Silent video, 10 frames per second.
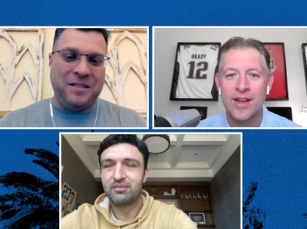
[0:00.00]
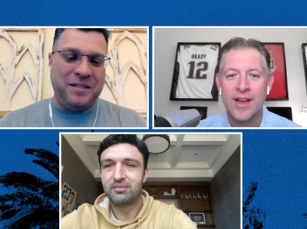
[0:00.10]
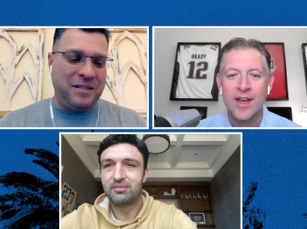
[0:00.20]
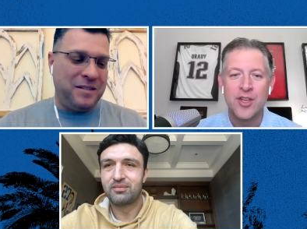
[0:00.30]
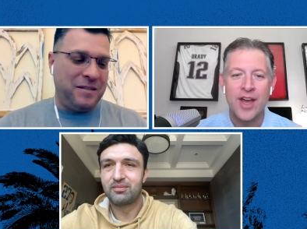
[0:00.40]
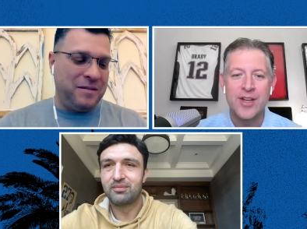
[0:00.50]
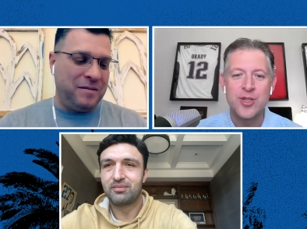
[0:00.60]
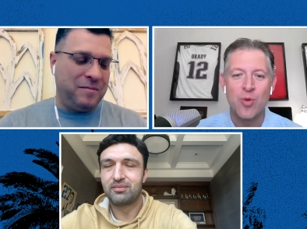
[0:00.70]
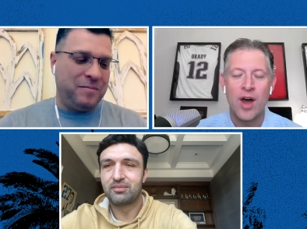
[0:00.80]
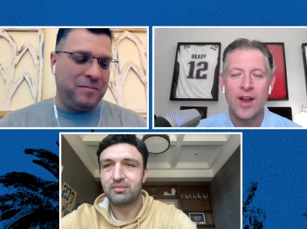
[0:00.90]
Speaker 1: and you
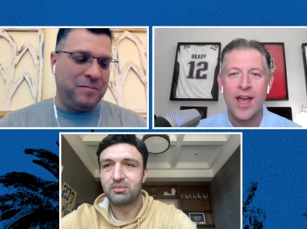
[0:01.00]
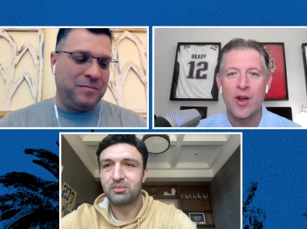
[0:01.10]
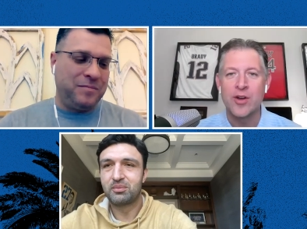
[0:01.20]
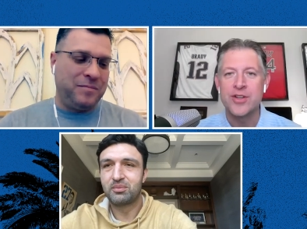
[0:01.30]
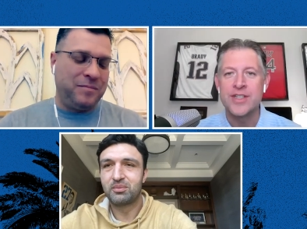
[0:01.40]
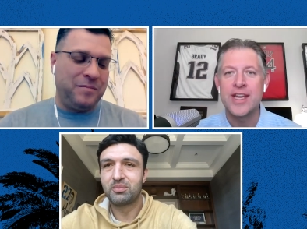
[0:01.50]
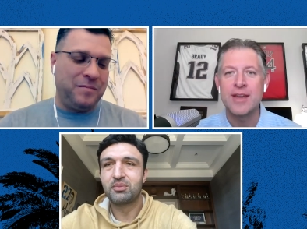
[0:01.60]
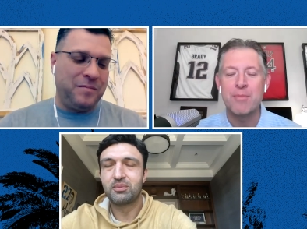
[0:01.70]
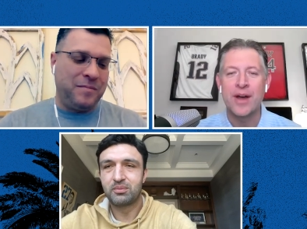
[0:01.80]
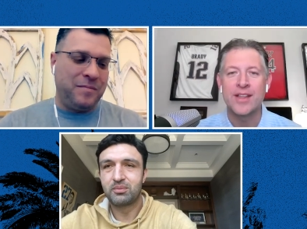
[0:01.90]
had Juwan on your
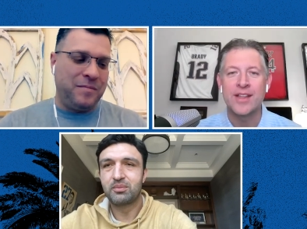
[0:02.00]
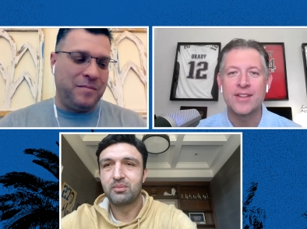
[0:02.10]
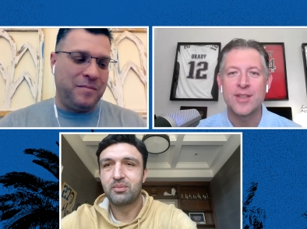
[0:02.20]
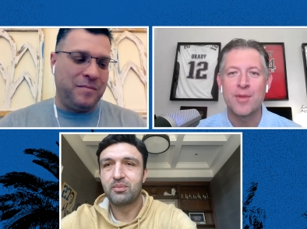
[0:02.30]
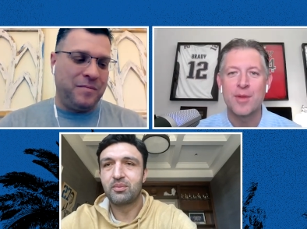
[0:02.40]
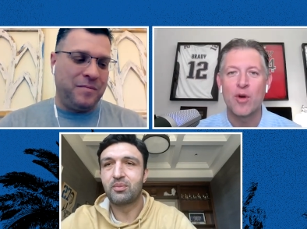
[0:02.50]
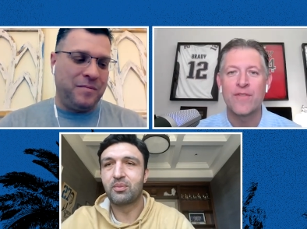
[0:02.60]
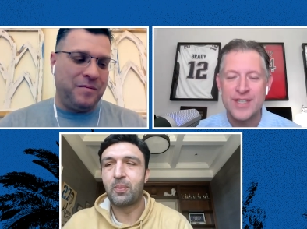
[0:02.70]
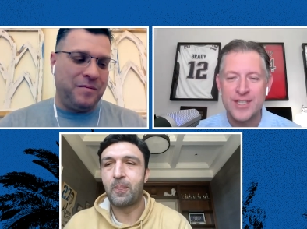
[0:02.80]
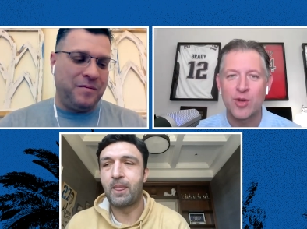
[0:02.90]
team, but the, some of the
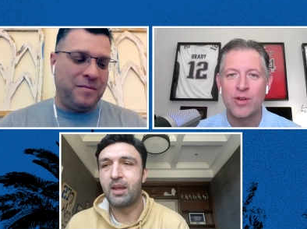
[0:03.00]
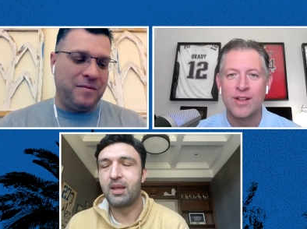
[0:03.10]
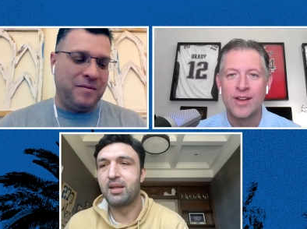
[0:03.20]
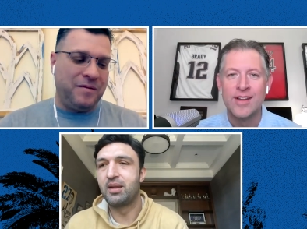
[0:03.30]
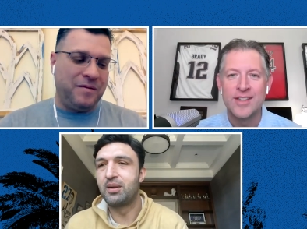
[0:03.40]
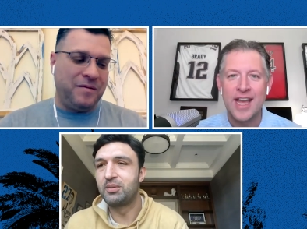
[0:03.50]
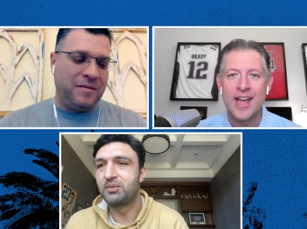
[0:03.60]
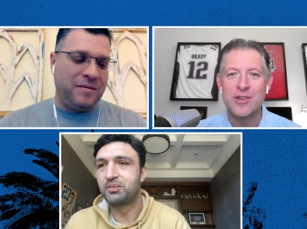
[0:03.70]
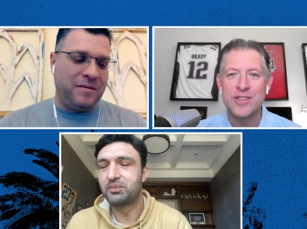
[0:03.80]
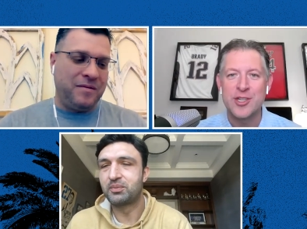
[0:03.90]
more physical
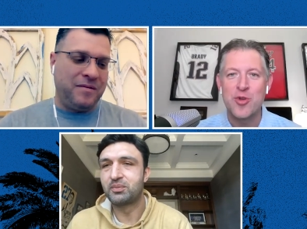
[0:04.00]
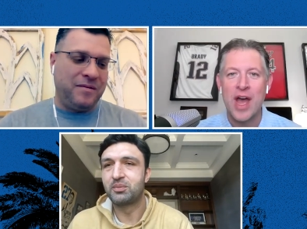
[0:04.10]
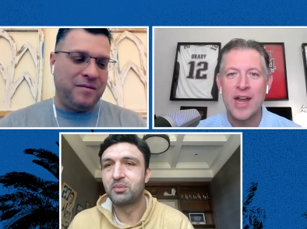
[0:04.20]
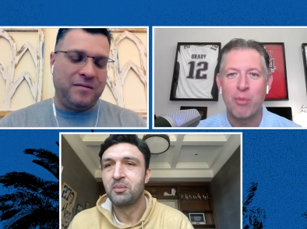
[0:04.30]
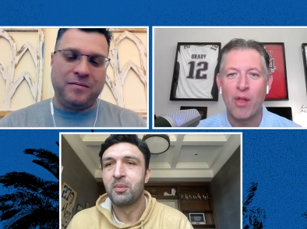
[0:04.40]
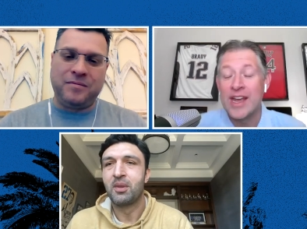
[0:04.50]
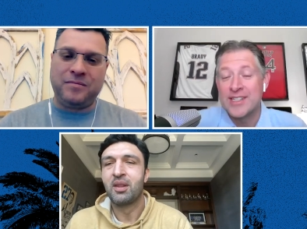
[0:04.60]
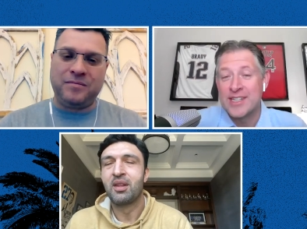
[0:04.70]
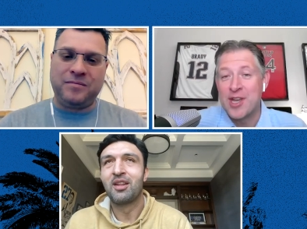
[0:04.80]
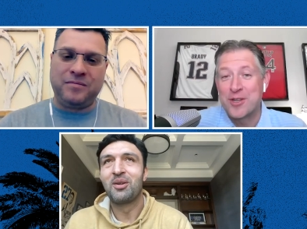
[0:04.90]
centers that you had to
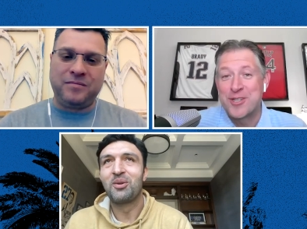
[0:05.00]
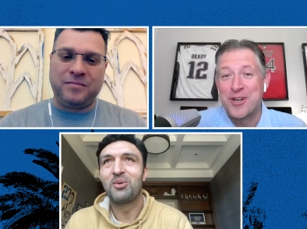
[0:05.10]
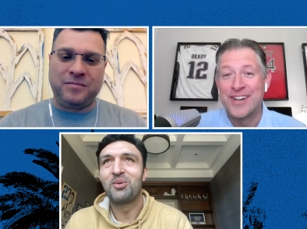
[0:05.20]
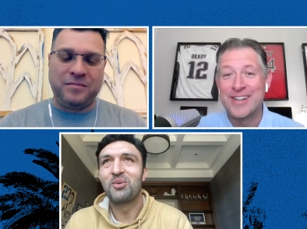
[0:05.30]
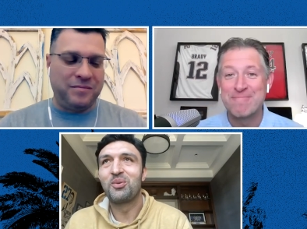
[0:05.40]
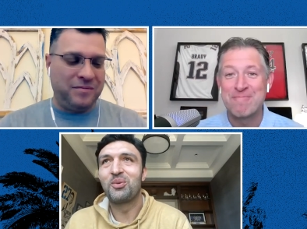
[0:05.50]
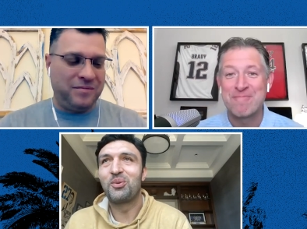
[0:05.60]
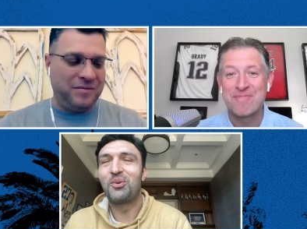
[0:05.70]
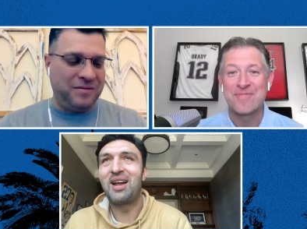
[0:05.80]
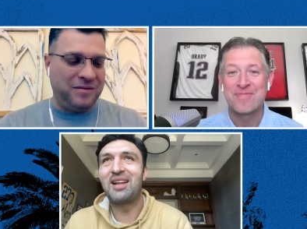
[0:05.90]
play as a youngster.
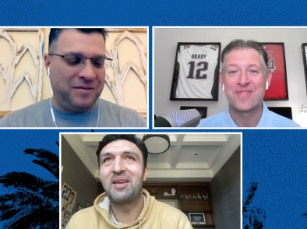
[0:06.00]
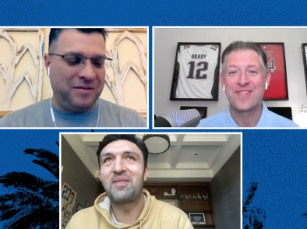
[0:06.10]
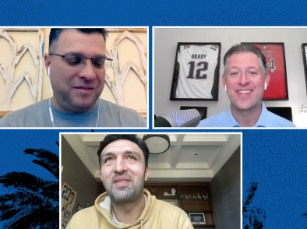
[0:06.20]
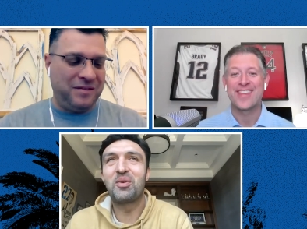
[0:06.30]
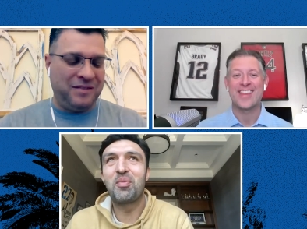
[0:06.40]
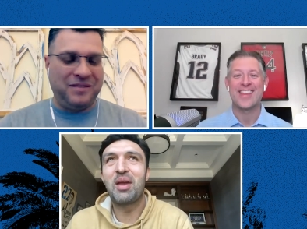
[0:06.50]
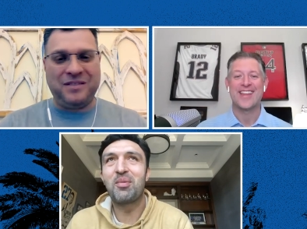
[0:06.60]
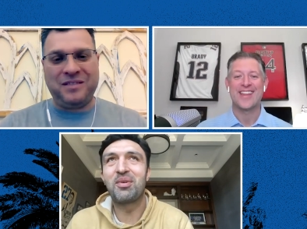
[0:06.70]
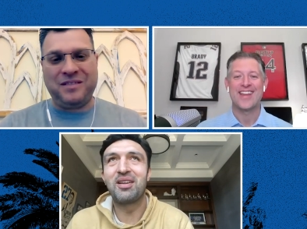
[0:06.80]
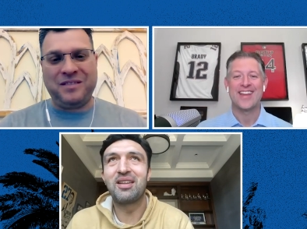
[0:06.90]
Speaker 2: Well, I definitely
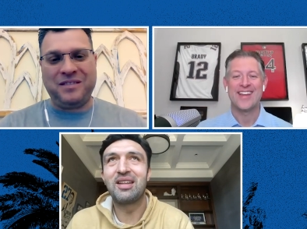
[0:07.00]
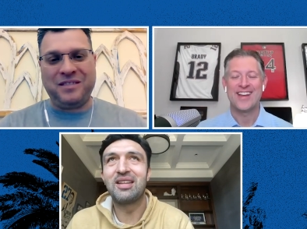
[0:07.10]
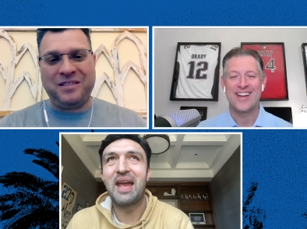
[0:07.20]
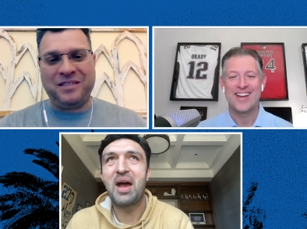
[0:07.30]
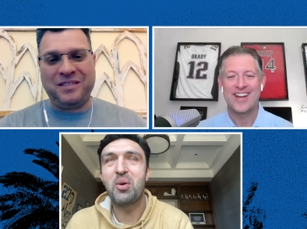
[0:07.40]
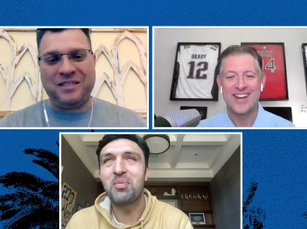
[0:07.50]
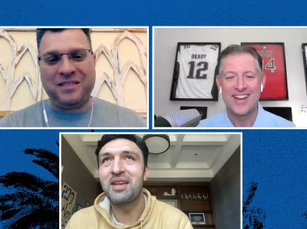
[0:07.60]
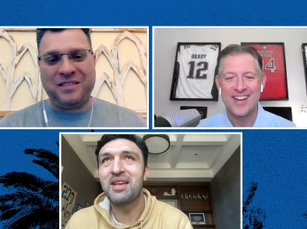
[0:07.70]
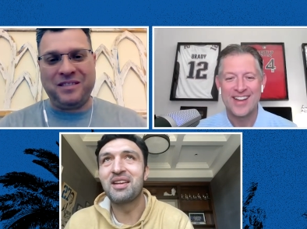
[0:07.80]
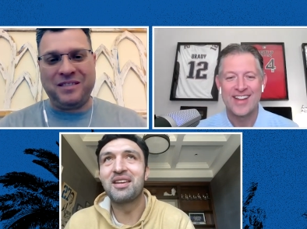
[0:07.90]
remember
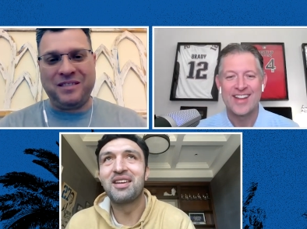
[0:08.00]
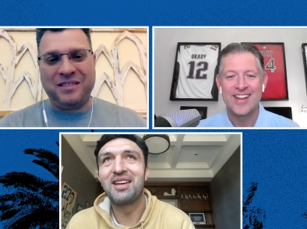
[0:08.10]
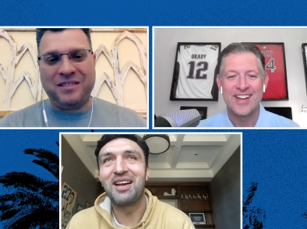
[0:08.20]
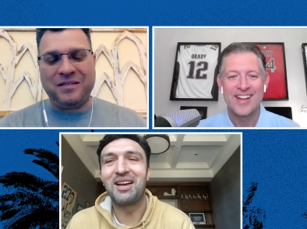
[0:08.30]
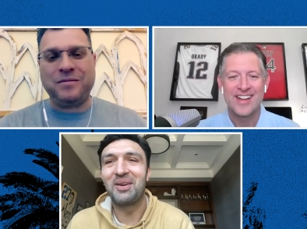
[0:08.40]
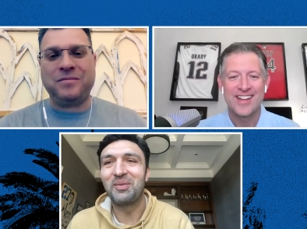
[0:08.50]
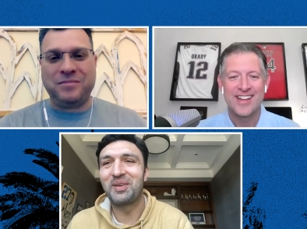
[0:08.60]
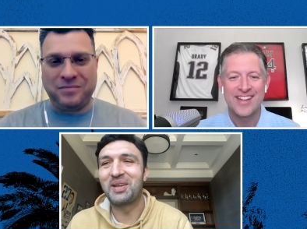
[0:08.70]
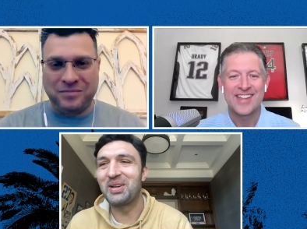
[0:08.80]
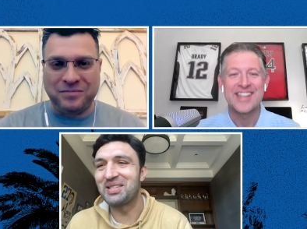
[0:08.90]
Yao Ming. uh,
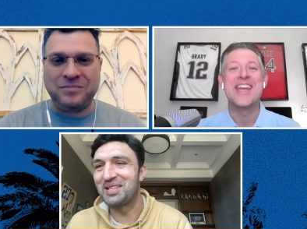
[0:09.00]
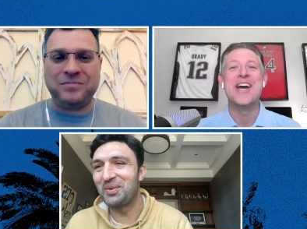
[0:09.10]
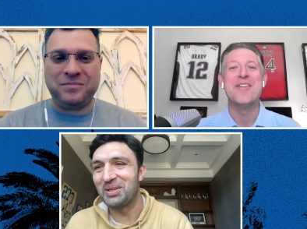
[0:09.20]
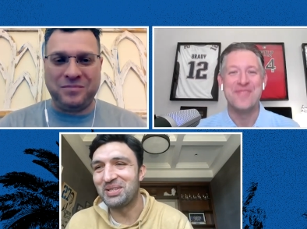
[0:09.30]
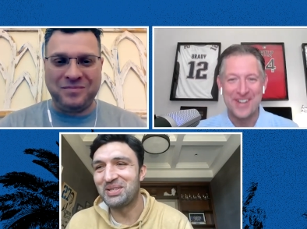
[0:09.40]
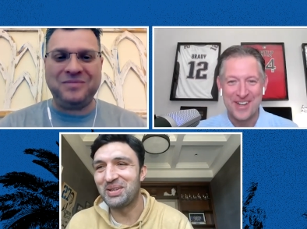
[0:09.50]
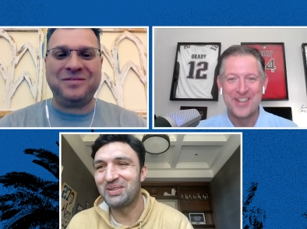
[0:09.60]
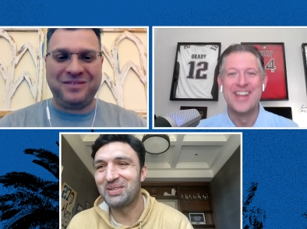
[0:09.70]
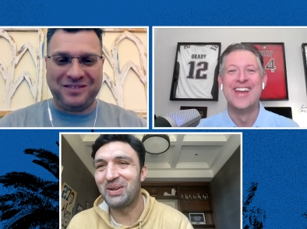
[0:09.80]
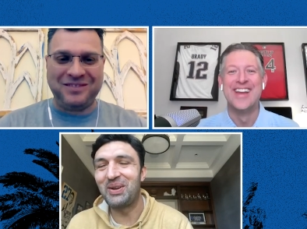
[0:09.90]
because he was
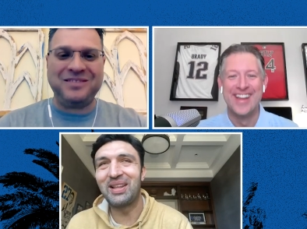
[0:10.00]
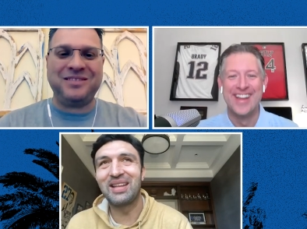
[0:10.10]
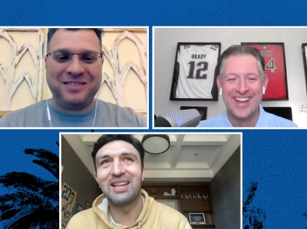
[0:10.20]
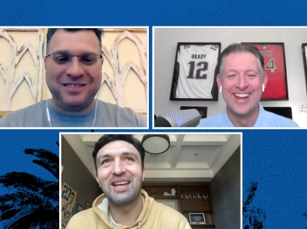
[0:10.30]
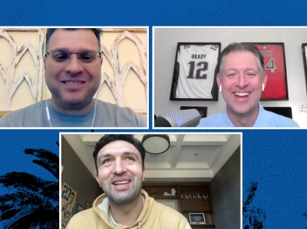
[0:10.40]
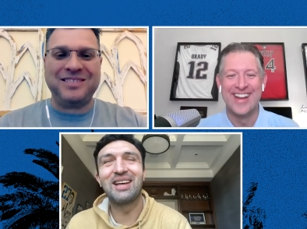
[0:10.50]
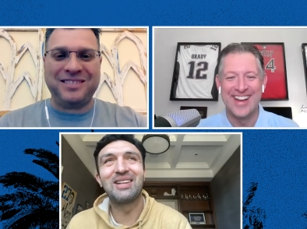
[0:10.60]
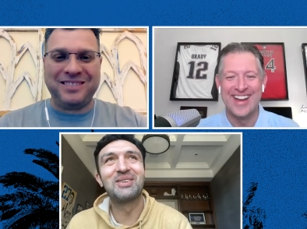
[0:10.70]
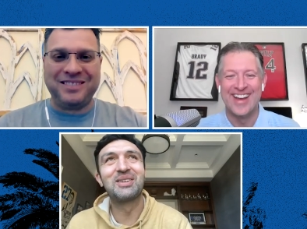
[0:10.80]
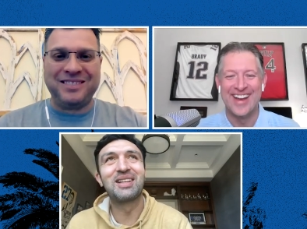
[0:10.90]
so tall and like
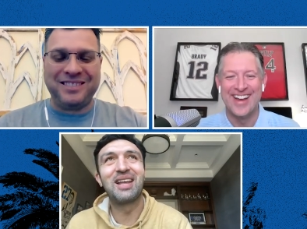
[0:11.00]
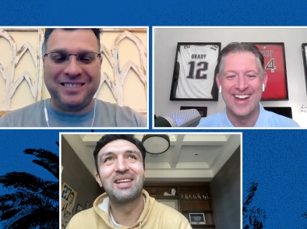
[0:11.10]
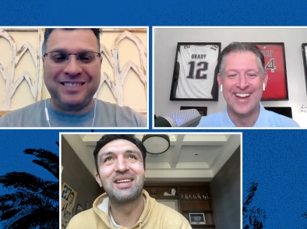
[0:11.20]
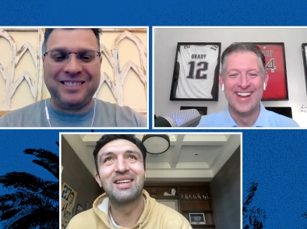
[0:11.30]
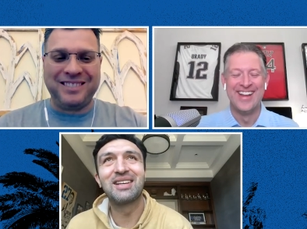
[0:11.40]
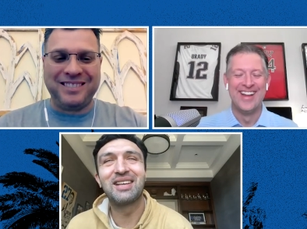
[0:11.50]
I looked like a